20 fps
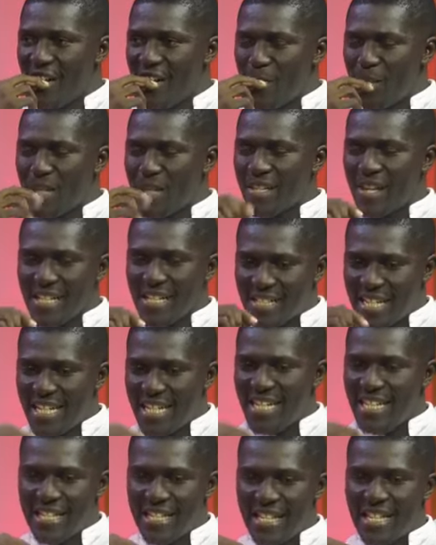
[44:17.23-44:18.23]
But there are
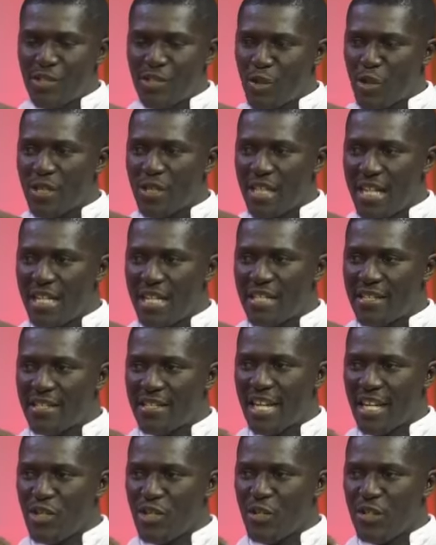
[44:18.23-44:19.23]
certain things on earth
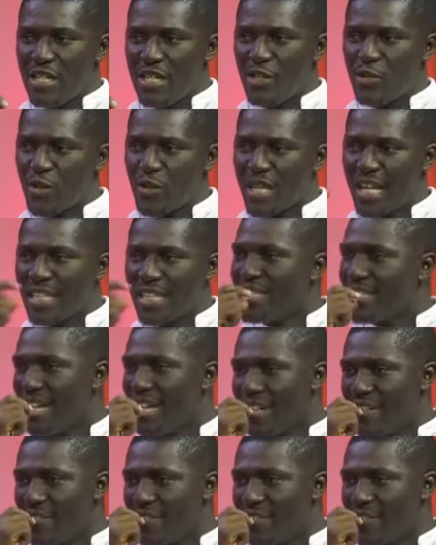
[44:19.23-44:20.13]
that you need to get done.